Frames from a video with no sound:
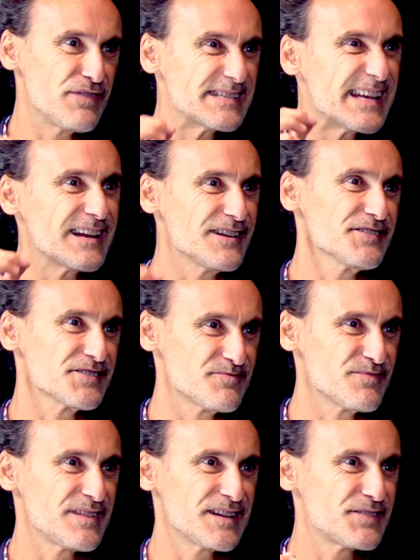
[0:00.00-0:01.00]

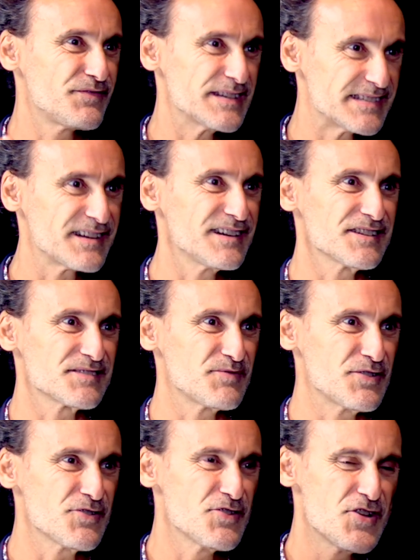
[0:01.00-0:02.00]
physicalism. That's physicalism,
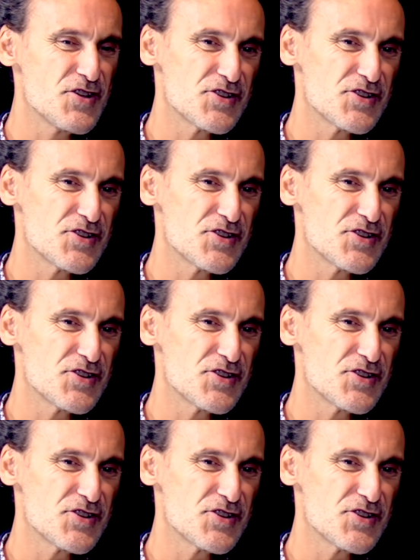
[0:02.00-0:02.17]
you know.